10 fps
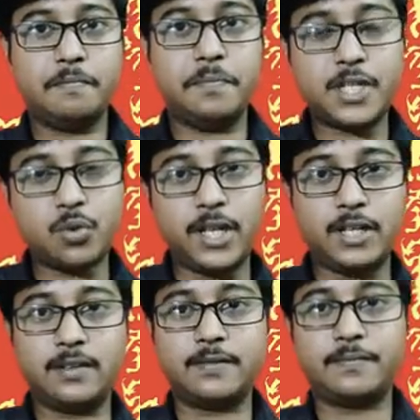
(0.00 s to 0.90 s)

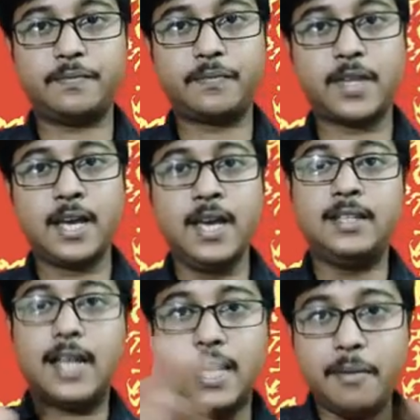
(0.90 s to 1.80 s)
between
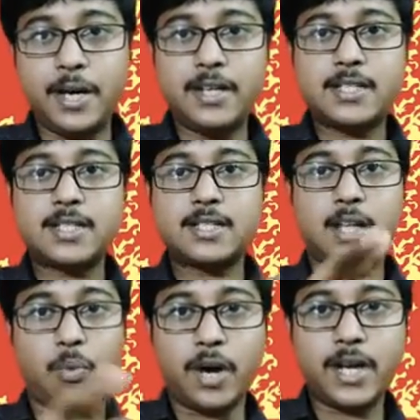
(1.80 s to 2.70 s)
the laborers,
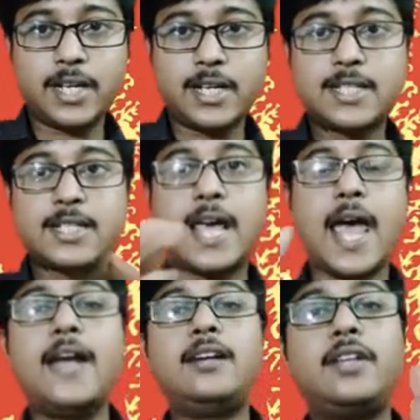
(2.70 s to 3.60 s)
the workers
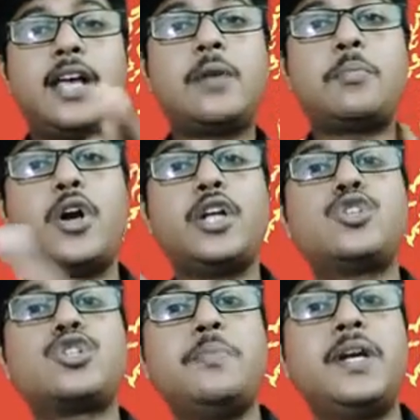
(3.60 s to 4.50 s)
and their
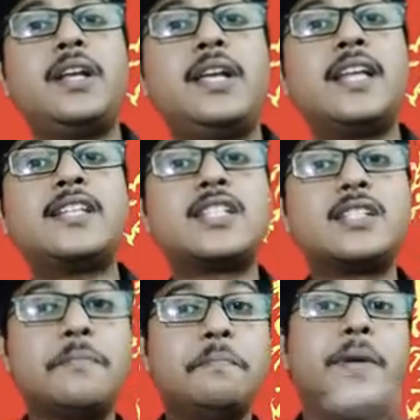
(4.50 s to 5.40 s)
produced
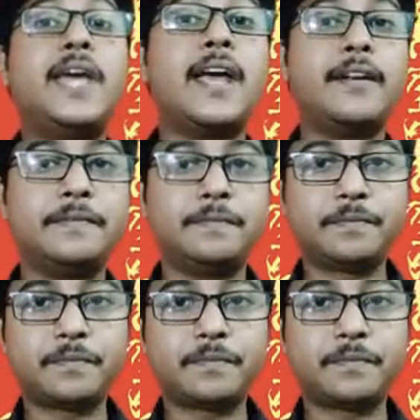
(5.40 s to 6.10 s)
materials began.